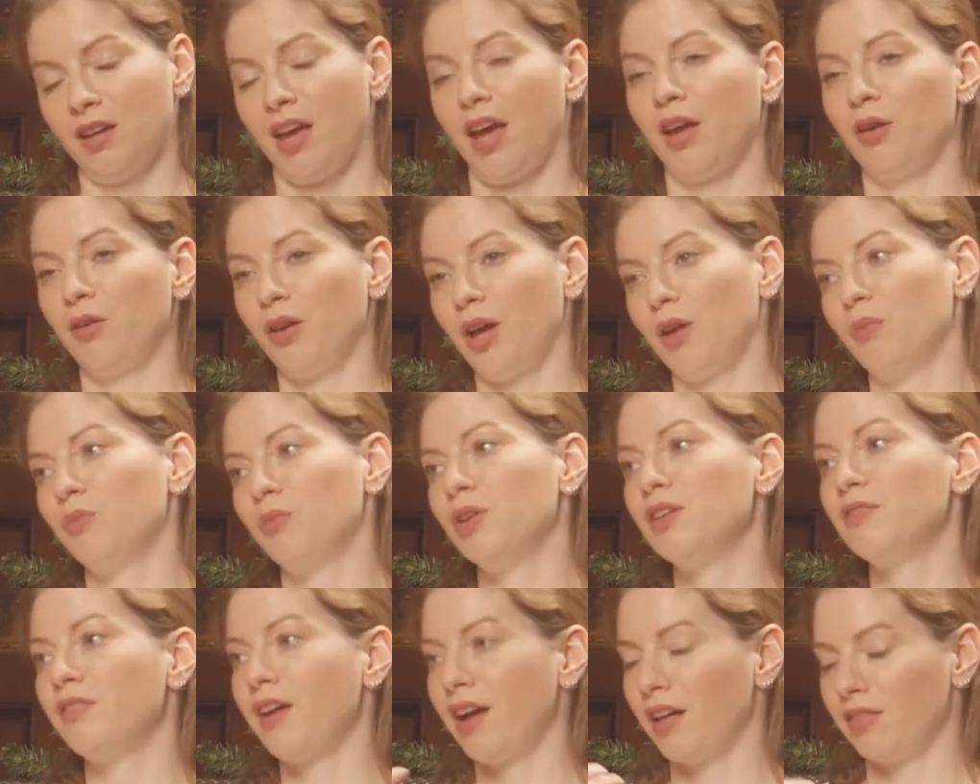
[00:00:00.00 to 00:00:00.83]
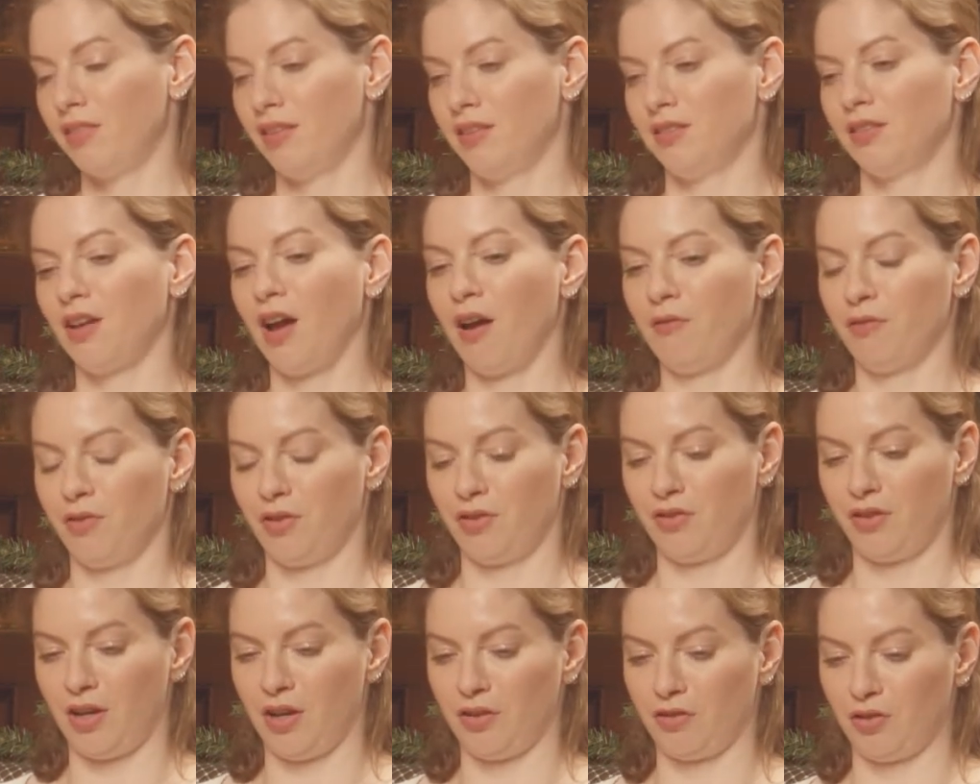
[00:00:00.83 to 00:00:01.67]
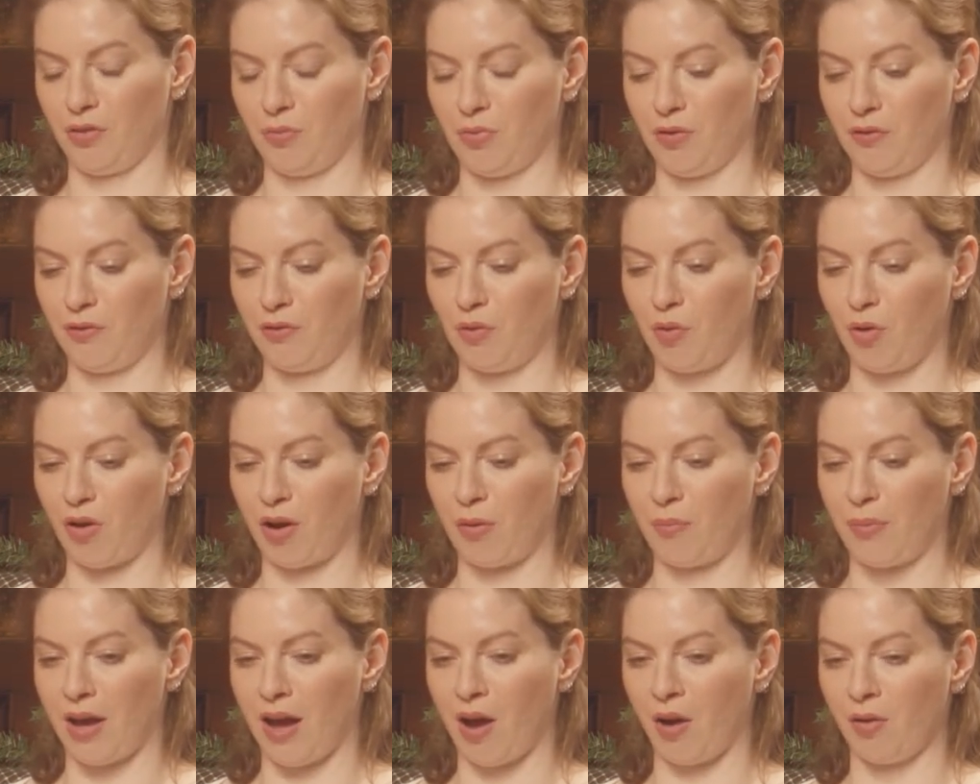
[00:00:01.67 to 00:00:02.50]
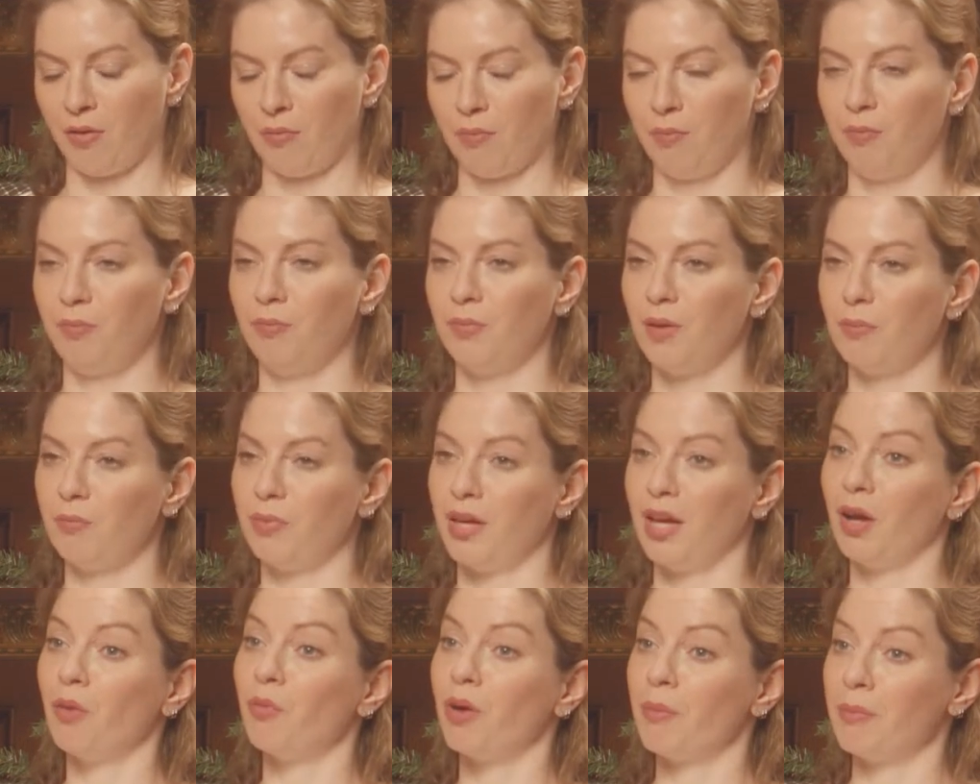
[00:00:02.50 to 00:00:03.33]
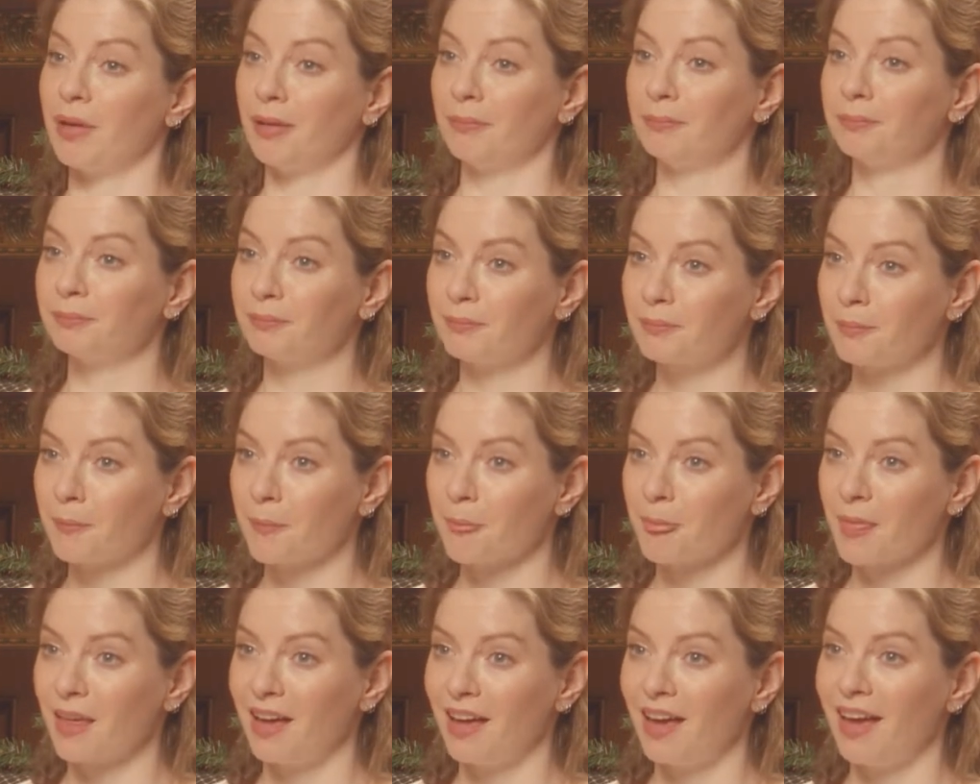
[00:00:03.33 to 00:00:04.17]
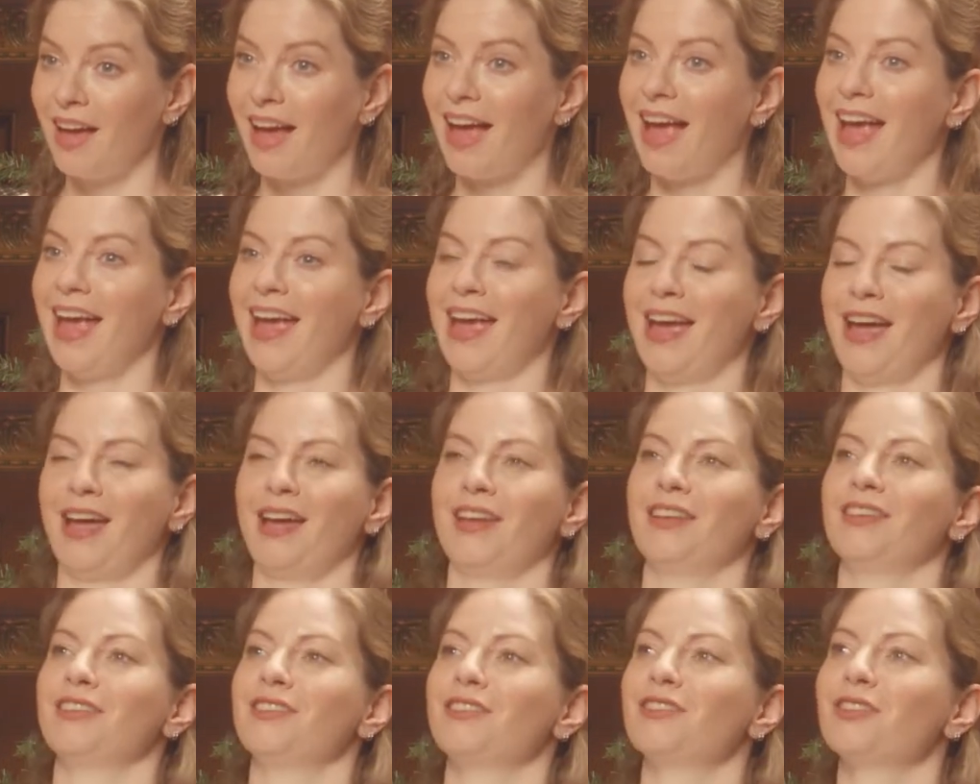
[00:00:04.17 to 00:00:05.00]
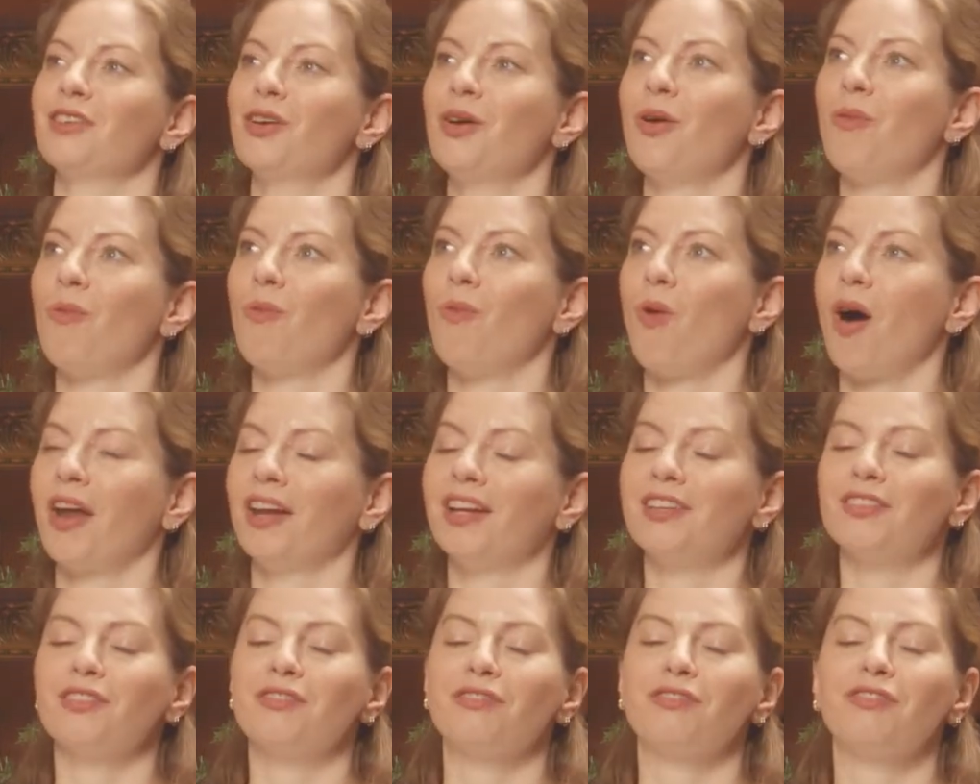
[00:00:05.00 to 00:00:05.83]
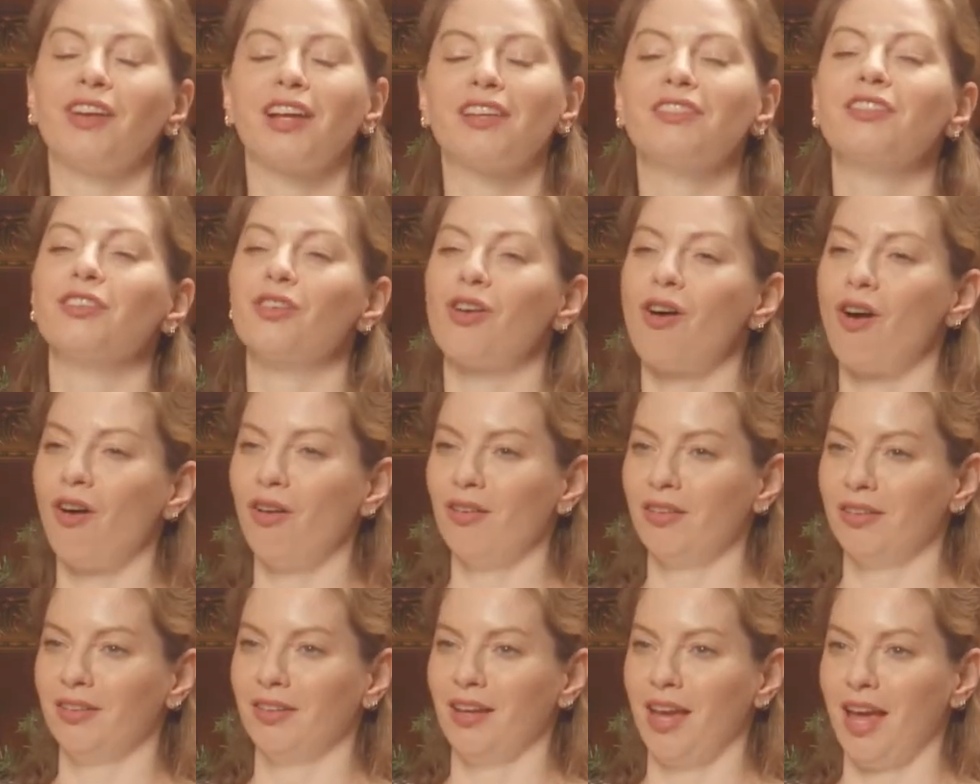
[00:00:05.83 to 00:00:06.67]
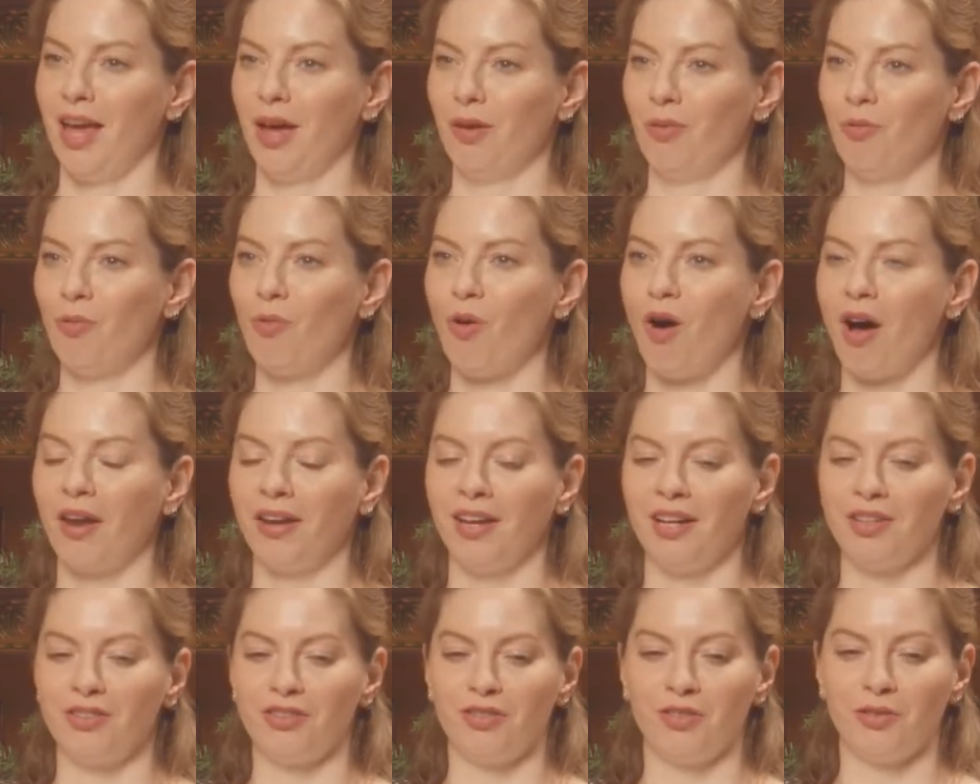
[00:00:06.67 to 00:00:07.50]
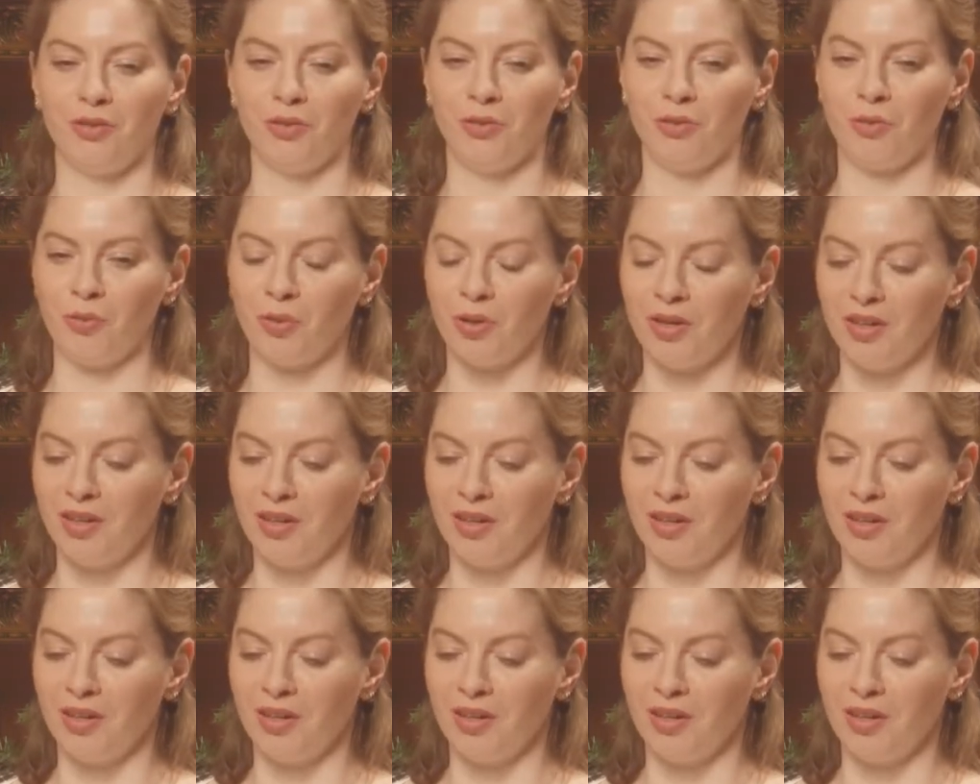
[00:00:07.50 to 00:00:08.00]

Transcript: And we've had this conversation before about being women and wanting to fix it all and wanting to